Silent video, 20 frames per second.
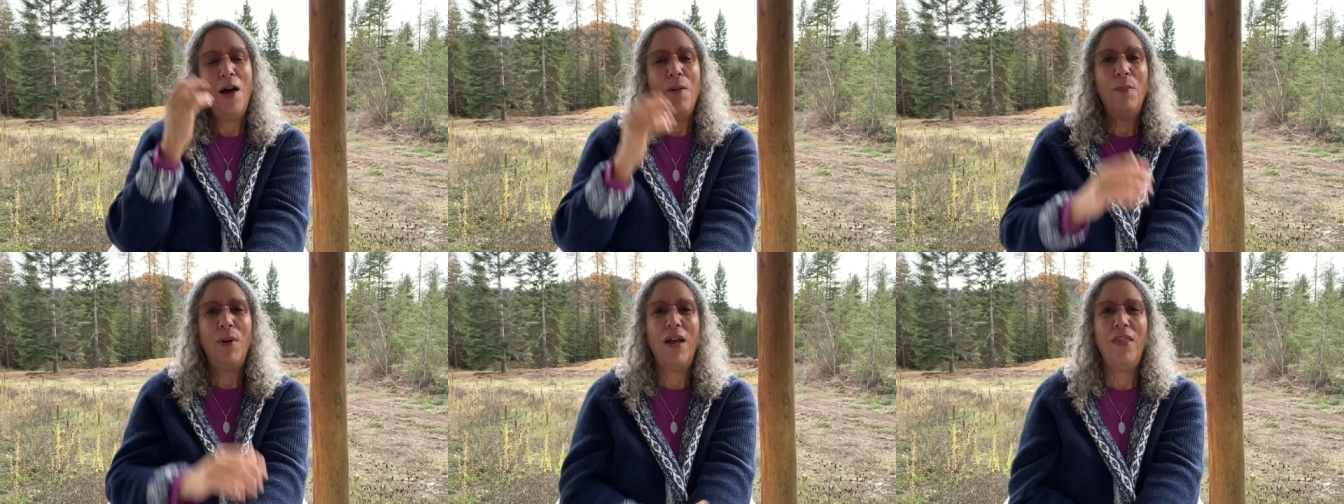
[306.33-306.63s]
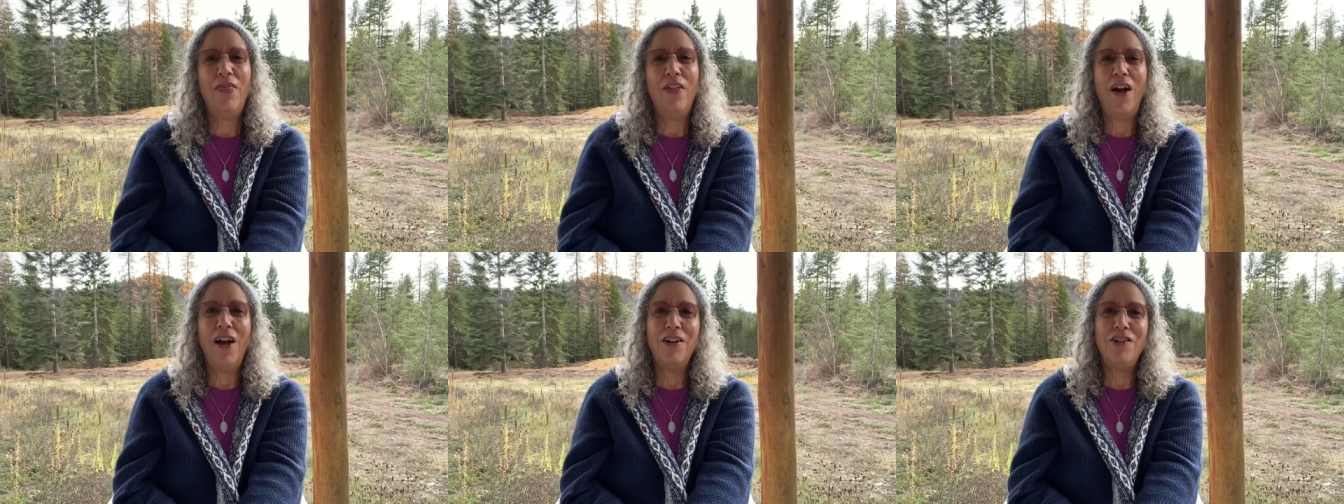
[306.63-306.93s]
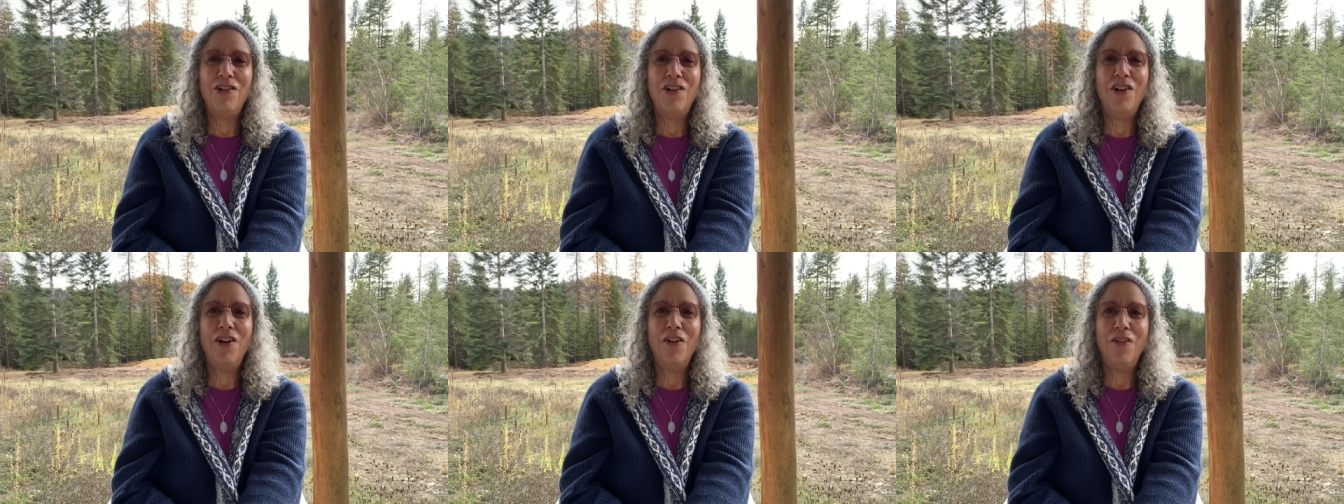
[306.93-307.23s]
But I
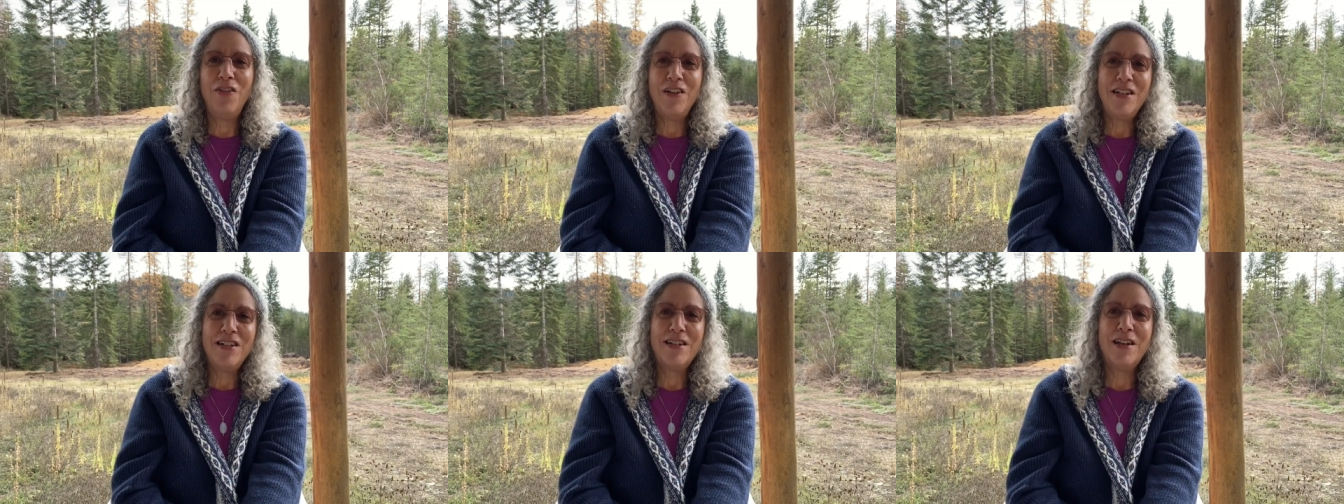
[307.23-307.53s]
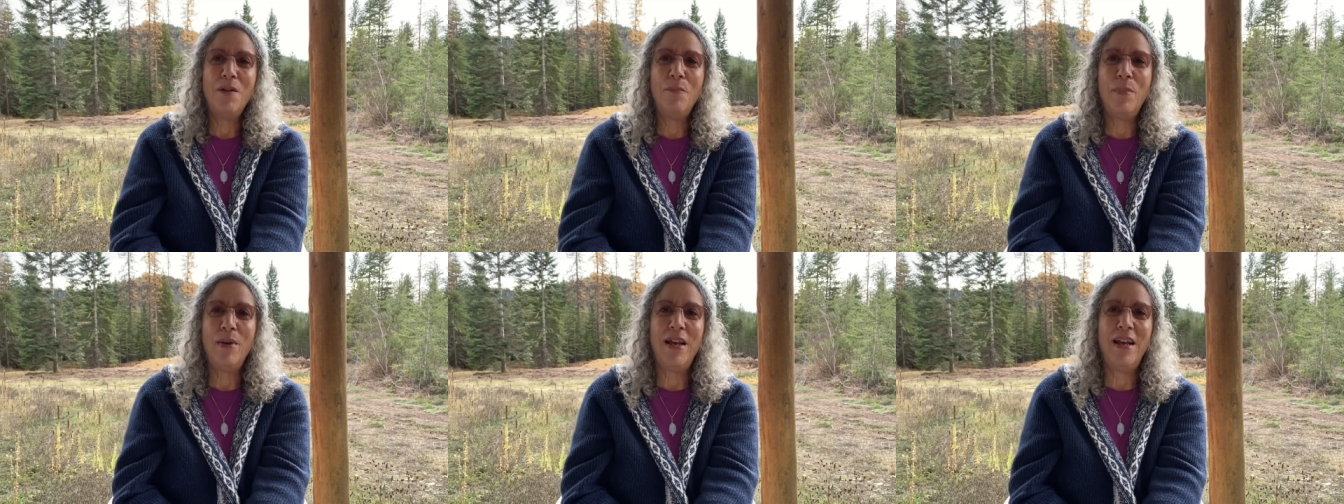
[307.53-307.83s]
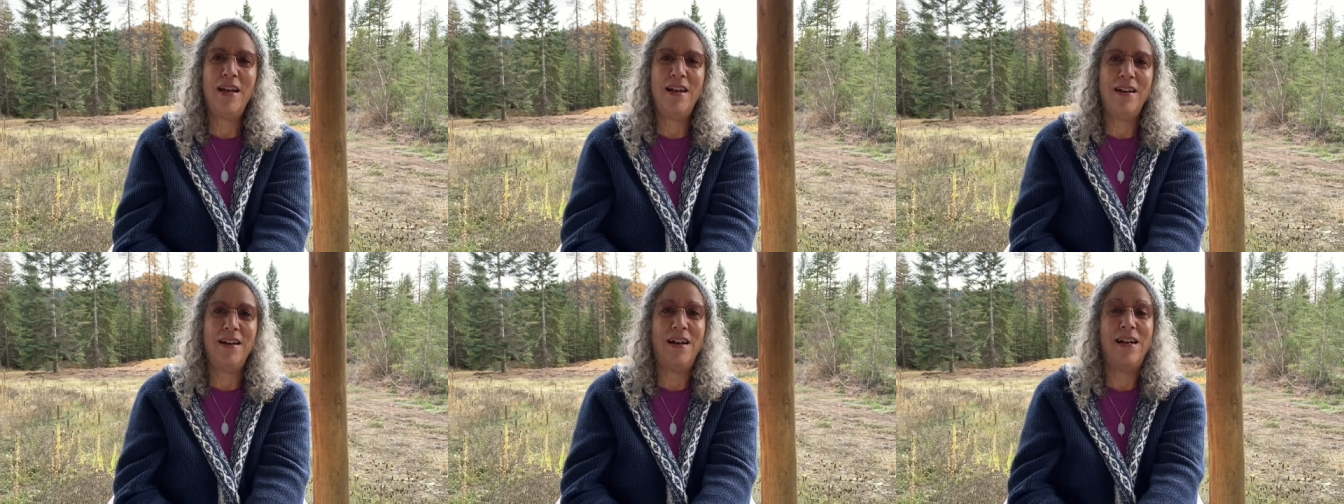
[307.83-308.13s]
thought, you know, this could be
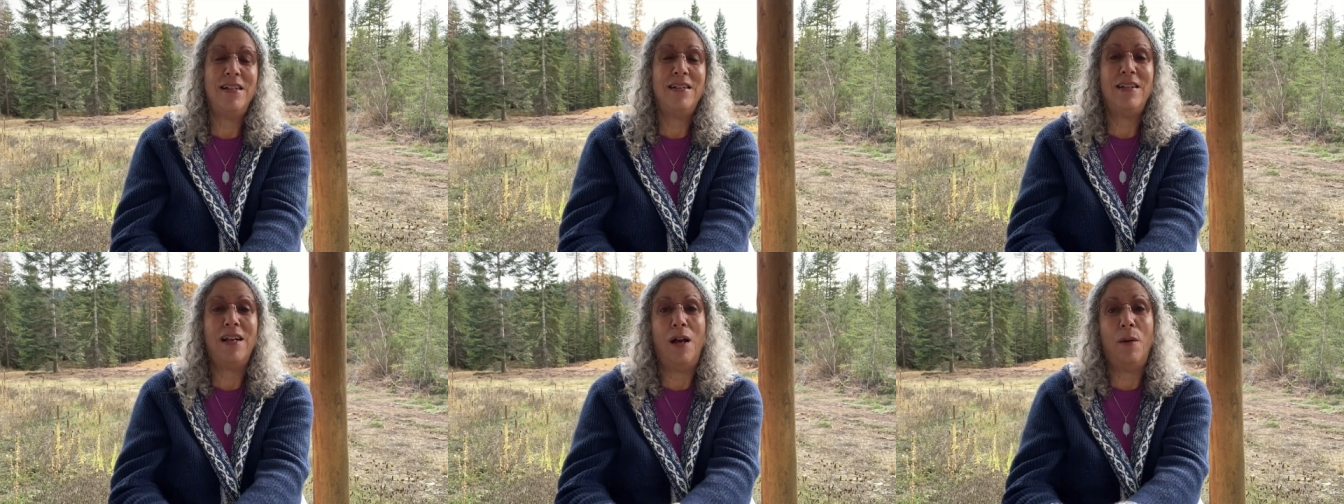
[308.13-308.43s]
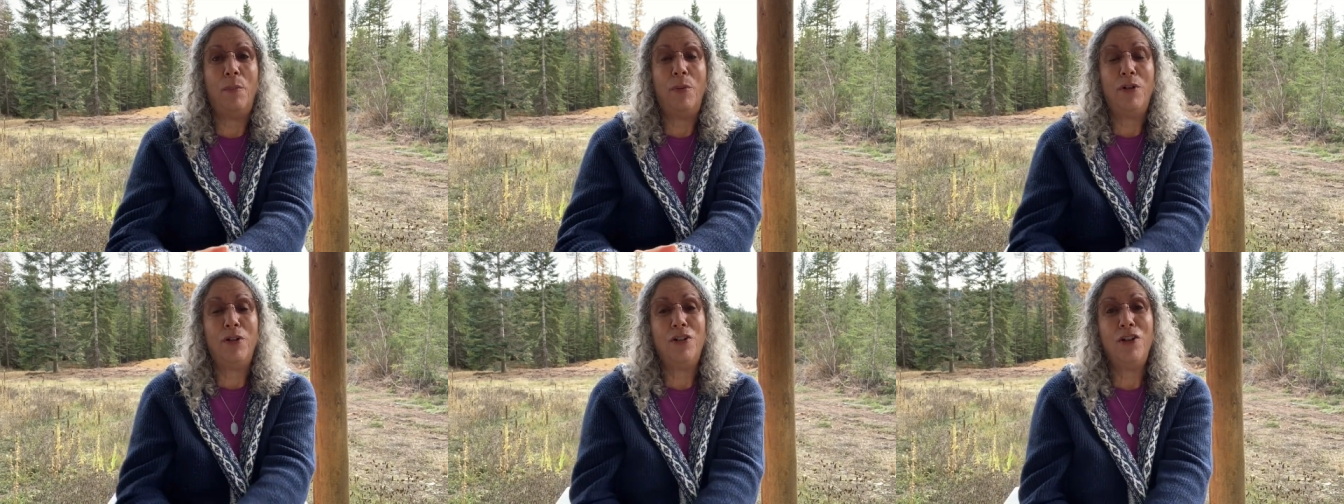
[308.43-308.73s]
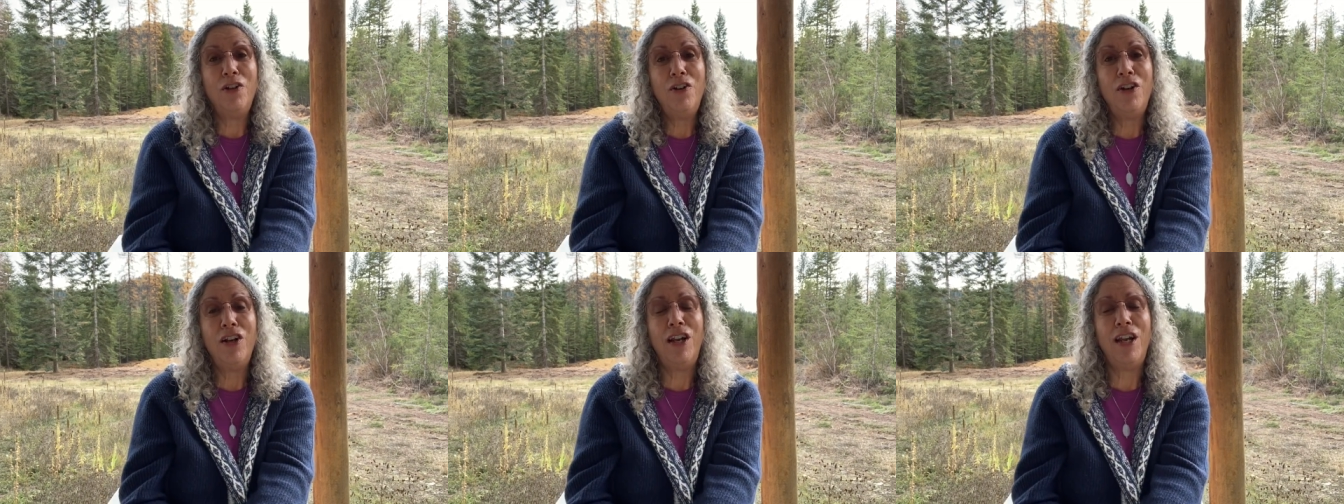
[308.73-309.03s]
a nice
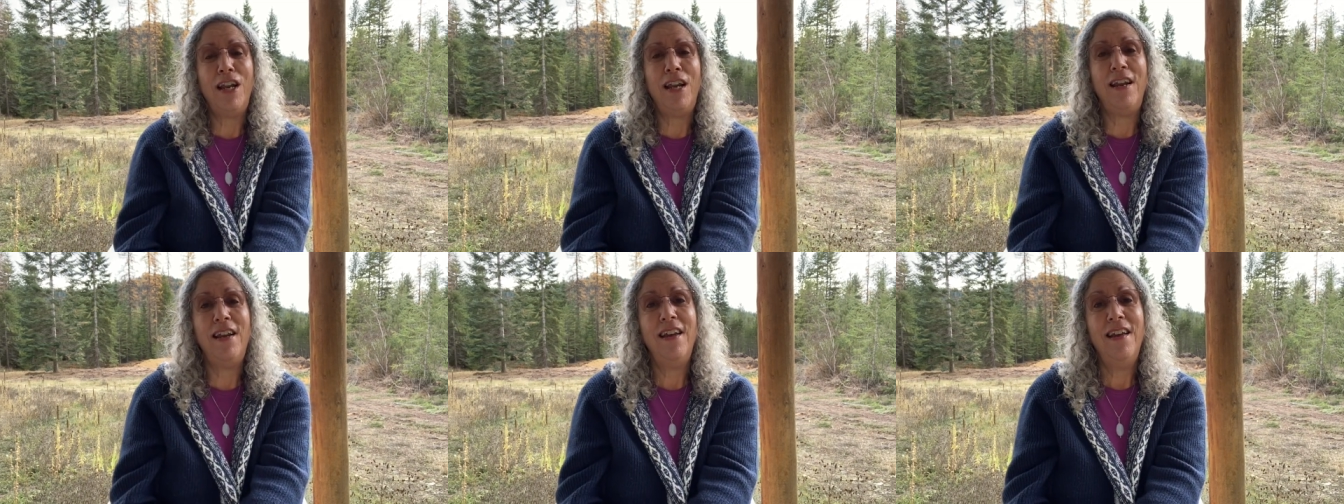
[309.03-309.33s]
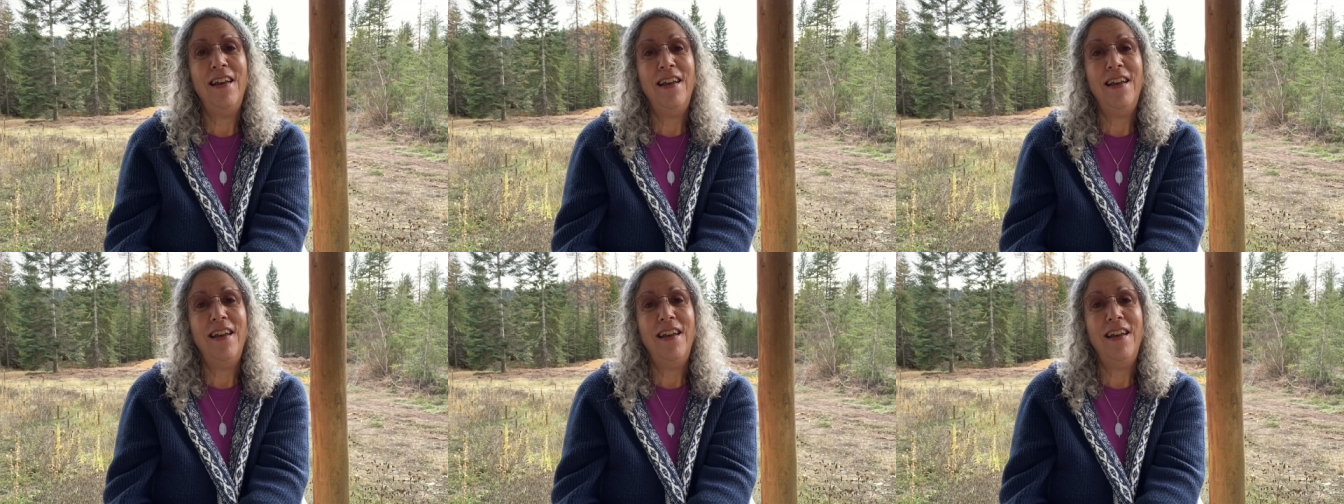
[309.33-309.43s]
opportunity,